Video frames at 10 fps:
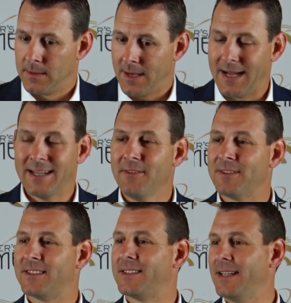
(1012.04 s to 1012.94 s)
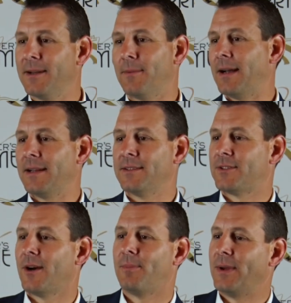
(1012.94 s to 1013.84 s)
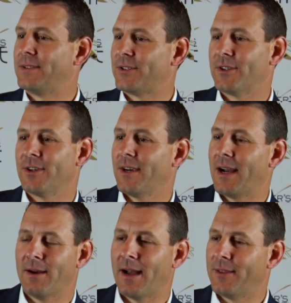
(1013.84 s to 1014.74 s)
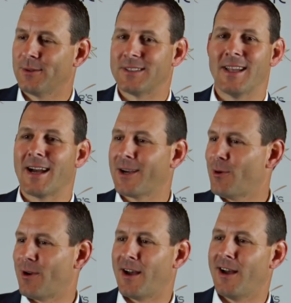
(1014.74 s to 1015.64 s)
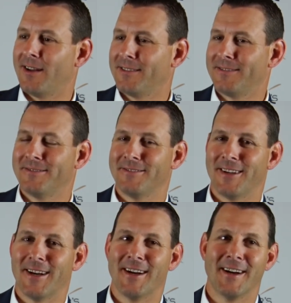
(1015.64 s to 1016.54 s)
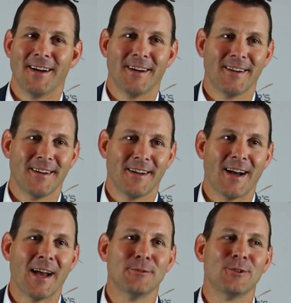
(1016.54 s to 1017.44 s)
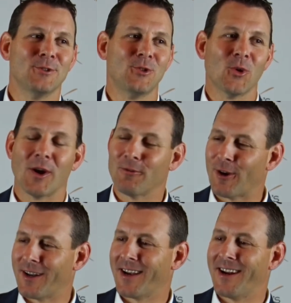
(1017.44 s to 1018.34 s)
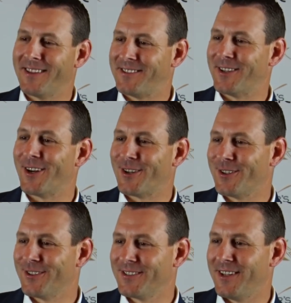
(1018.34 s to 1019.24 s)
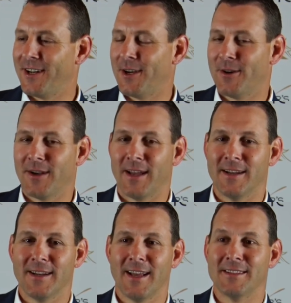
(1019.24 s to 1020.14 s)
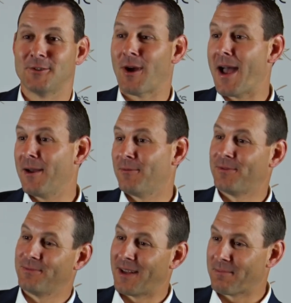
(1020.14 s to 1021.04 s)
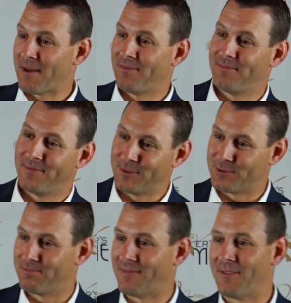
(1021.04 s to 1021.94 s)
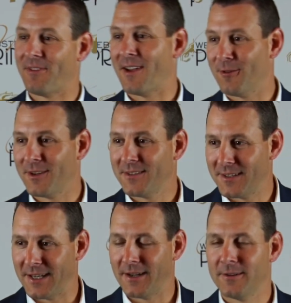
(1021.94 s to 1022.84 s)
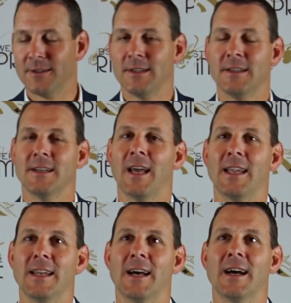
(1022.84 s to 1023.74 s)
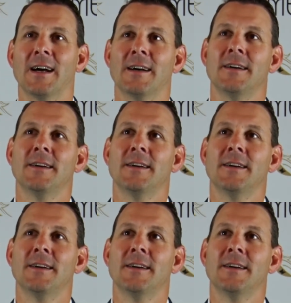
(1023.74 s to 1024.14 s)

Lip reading: I didn't even see him. I saw a picture. There was a lot going on. I was enjoying running out of the tunnel, you know, and Triumph, it was my favorite, you know. I